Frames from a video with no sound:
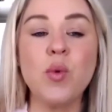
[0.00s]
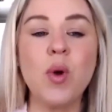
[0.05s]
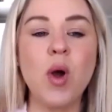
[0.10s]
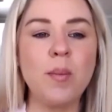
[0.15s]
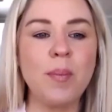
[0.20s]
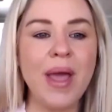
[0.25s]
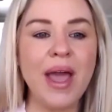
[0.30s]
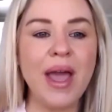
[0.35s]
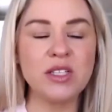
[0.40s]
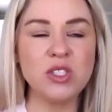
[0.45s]

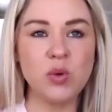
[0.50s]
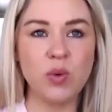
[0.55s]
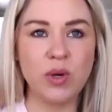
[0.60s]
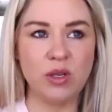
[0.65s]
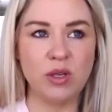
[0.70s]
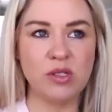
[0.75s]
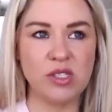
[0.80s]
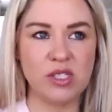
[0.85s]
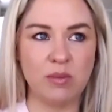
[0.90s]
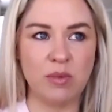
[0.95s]
back to what you
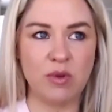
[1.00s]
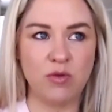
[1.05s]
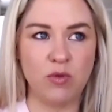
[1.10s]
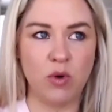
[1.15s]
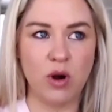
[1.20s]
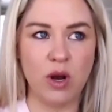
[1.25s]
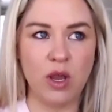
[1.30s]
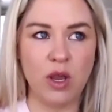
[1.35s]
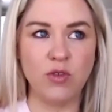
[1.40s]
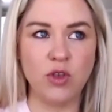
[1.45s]
said
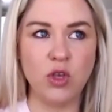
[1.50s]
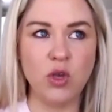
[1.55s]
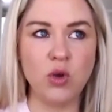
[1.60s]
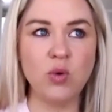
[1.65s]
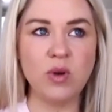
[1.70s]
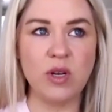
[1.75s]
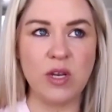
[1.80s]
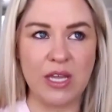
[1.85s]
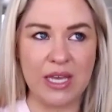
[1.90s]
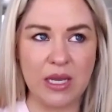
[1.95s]
before, if you
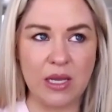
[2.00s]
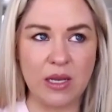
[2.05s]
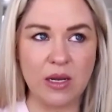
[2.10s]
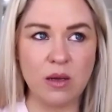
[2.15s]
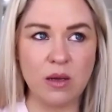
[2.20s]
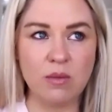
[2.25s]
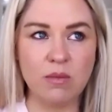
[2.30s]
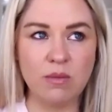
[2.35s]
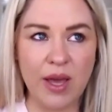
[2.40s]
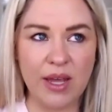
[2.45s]
need
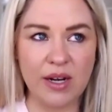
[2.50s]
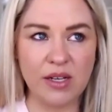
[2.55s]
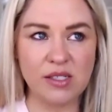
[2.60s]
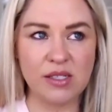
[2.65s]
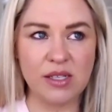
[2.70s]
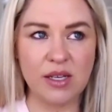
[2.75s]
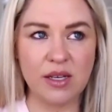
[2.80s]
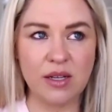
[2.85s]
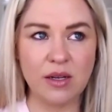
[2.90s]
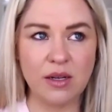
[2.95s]

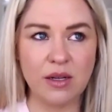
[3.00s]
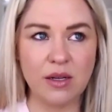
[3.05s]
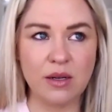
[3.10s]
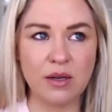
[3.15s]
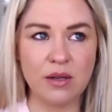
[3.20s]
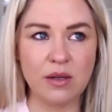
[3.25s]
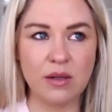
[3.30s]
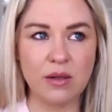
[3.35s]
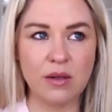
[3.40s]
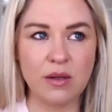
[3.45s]
medicine,
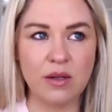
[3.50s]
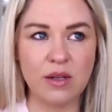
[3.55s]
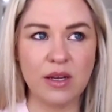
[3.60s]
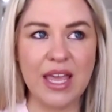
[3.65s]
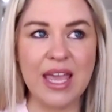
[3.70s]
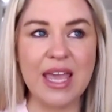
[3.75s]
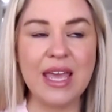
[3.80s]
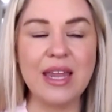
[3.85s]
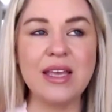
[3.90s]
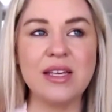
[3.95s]

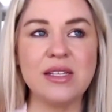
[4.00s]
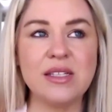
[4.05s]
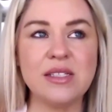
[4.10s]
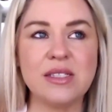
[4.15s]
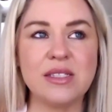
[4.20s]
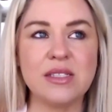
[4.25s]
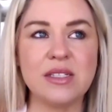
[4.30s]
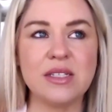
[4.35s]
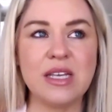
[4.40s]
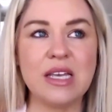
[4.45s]

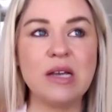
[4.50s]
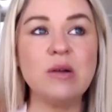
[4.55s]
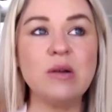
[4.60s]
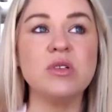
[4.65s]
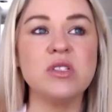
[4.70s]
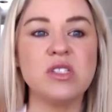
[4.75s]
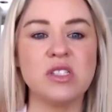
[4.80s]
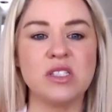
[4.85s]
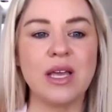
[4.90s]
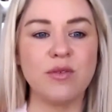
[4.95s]
it will
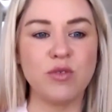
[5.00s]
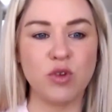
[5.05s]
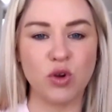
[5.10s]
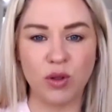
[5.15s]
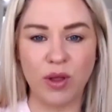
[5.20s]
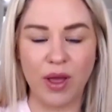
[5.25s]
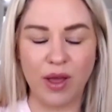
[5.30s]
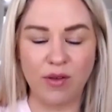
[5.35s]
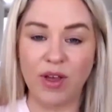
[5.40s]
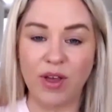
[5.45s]
save your
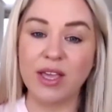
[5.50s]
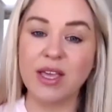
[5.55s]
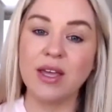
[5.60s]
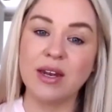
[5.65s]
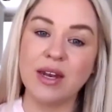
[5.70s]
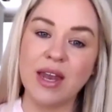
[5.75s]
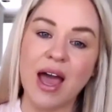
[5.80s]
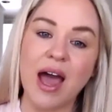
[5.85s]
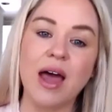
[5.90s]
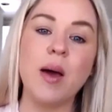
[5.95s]
life. I
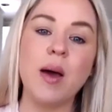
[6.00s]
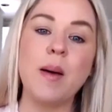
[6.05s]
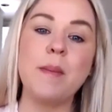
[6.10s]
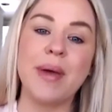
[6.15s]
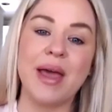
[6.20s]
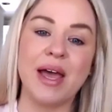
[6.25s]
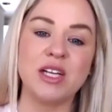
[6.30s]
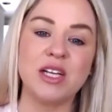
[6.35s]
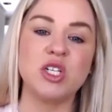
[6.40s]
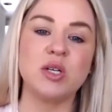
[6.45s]
cannot
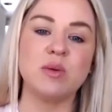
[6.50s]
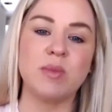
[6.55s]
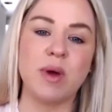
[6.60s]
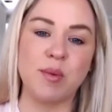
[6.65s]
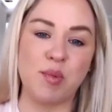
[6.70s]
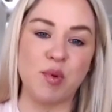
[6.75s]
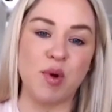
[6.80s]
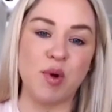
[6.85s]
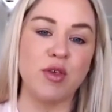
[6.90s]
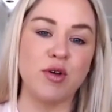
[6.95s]
imagine my
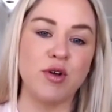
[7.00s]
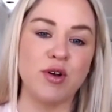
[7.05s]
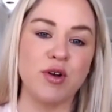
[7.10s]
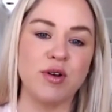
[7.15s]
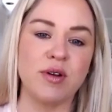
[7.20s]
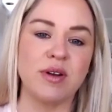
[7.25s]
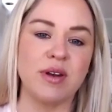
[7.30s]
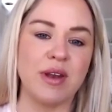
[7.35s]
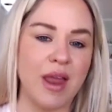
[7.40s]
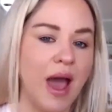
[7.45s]

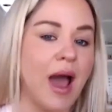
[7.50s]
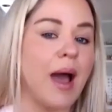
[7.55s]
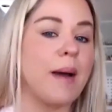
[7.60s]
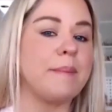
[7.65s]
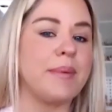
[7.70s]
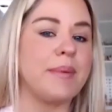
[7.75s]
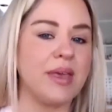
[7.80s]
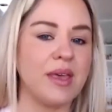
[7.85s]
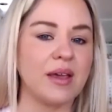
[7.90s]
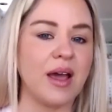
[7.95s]
brother not
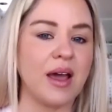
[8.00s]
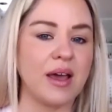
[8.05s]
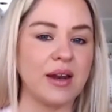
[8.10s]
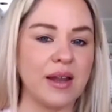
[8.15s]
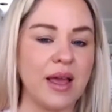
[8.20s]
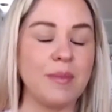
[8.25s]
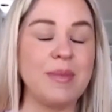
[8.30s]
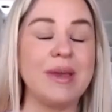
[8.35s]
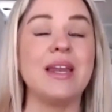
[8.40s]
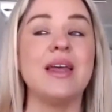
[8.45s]
being on.
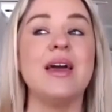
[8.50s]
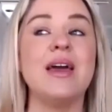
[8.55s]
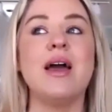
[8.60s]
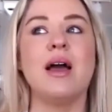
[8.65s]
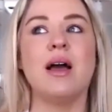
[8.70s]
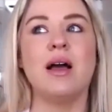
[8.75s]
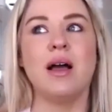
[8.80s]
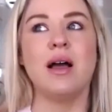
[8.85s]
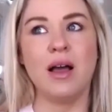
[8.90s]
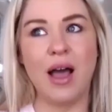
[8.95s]
I mean,
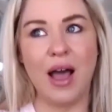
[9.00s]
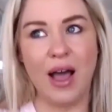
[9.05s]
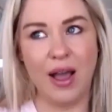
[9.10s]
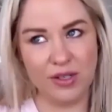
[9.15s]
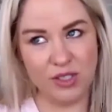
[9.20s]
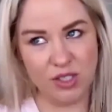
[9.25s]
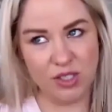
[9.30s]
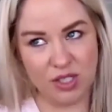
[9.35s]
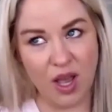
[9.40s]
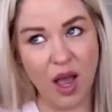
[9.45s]
I
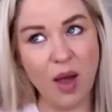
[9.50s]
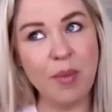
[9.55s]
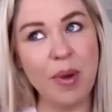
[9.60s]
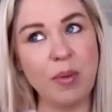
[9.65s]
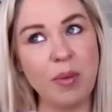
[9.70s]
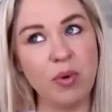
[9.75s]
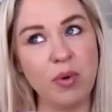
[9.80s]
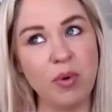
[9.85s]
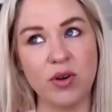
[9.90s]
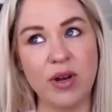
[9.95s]
saw my
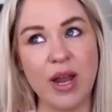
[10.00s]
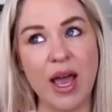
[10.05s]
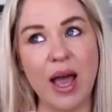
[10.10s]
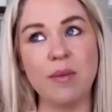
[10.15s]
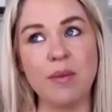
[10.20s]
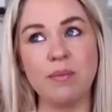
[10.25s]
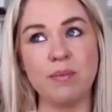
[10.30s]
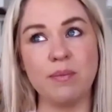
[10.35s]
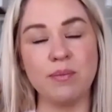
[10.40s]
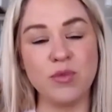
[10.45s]
brother not
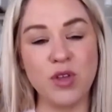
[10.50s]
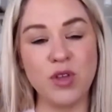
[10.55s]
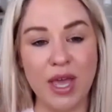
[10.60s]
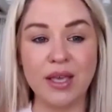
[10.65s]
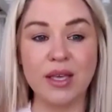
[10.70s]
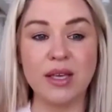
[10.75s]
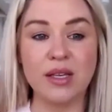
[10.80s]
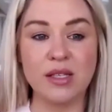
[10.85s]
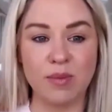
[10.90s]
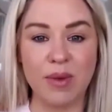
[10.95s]
take
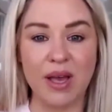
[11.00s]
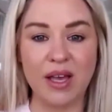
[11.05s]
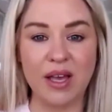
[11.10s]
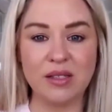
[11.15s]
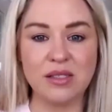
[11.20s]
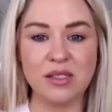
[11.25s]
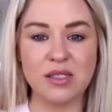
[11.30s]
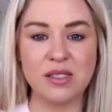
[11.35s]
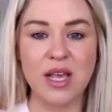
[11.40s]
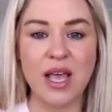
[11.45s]
his
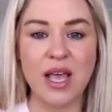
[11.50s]
meds